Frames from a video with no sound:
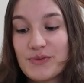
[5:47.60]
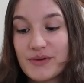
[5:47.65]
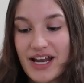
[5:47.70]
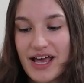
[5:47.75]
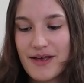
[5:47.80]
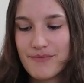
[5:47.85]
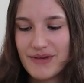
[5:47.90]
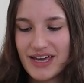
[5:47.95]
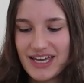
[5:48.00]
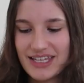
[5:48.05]
when
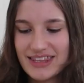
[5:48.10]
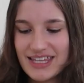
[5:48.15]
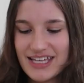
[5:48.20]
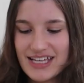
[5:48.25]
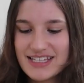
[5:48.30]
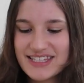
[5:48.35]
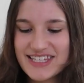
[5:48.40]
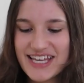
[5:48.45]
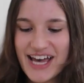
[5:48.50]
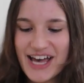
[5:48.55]
I made
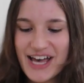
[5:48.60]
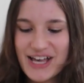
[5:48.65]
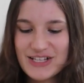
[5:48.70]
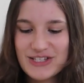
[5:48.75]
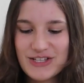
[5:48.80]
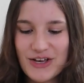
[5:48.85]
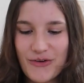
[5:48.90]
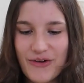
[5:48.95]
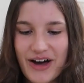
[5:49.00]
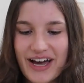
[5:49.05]
this,
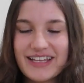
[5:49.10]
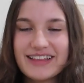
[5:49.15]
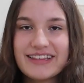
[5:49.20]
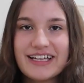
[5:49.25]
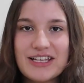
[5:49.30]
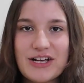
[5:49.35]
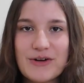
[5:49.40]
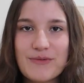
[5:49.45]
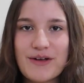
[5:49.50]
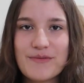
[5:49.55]
so I
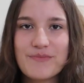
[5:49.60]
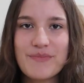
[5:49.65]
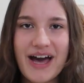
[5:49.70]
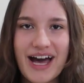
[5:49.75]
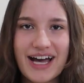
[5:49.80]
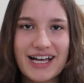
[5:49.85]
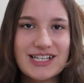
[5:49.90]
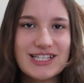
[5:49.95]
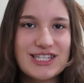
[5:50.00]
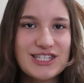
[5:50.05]
later went
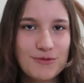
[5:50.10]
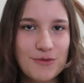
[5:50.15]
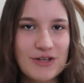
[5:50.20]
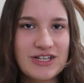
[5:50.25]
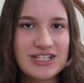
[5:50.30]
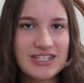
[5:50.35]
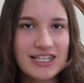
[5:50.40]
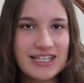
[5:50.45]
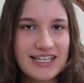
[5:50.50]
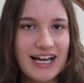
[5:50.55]
back and
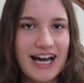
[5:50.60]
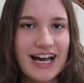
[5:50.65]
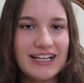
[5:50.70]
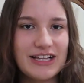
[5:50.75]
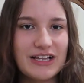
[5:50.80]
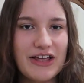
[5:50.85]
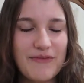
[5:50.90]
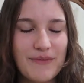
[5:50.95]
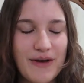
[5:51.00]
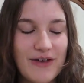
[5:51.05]
switched the
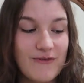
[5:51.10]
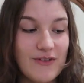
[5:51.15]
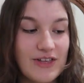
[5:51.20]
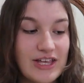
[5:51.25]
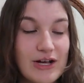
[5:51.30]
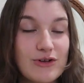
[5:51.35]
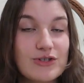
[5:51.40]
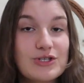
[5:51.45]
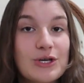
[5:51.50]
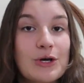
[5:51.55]
title of my
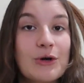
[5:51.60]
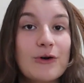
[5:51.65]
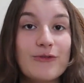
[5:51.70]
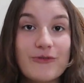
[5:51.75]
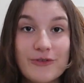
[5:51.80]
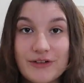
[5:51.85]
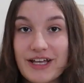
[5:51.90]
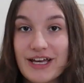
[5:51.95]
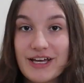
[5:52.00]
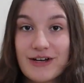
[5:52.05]
video to
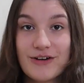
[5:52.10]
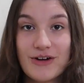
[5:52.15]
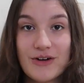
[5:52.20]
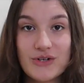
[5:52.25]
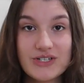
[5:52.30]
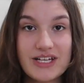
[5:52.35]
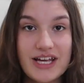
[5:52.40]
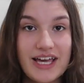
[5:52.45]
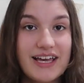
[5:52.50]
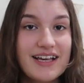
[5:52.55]
filet
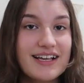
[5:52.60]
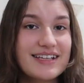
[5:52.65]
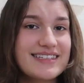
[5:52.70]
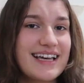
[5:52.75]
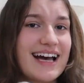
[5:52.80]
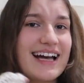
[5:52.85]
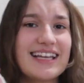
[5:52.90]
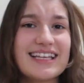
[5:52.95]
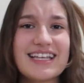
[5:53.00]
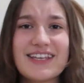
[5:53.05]
crochet because
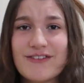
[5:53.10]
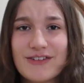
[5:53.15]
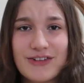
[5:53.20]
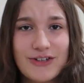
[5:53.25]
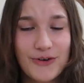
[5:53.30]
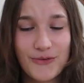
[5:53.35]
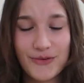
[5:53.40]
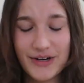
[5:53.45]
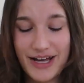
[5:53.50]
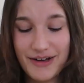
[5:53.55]
I didn't even
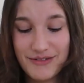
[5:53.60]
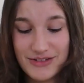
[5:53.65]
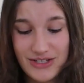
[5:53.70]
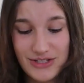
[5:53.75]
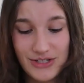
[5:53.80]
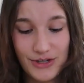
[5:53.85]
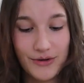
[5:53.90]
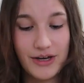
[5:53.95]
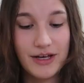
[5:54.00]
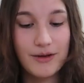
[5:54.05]
know what I was
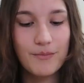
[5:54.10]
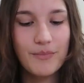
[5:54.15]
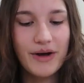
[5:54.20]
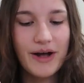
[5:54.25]
doing.